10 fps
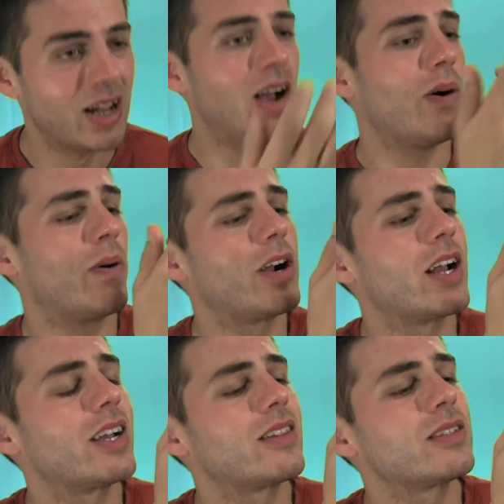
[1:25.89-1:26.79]
oh, where did
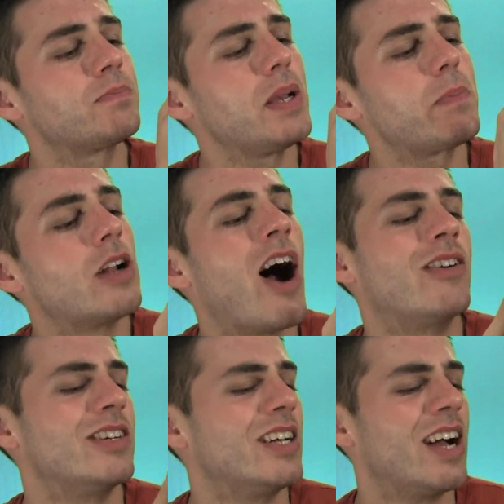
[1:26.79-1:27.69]
I get this beeper? I
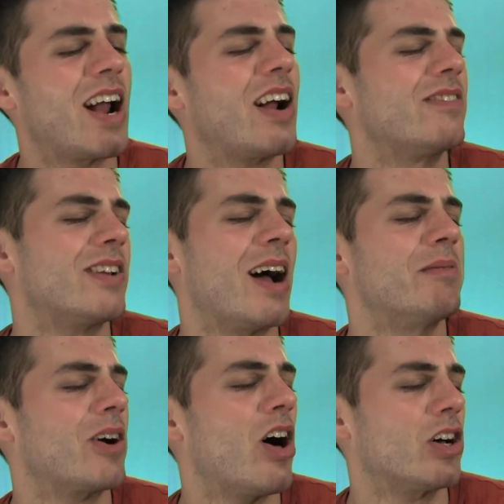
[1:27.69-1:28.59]
don't have time
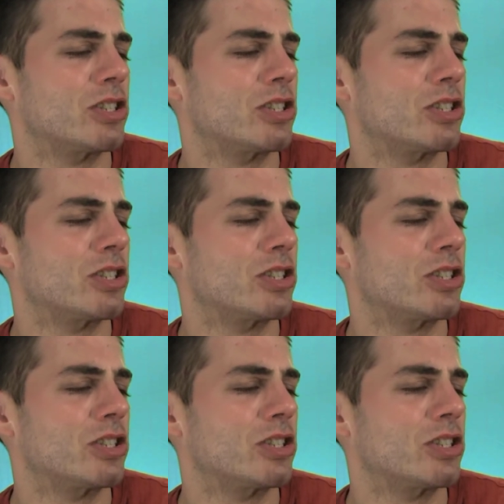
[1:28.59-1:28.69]
to call a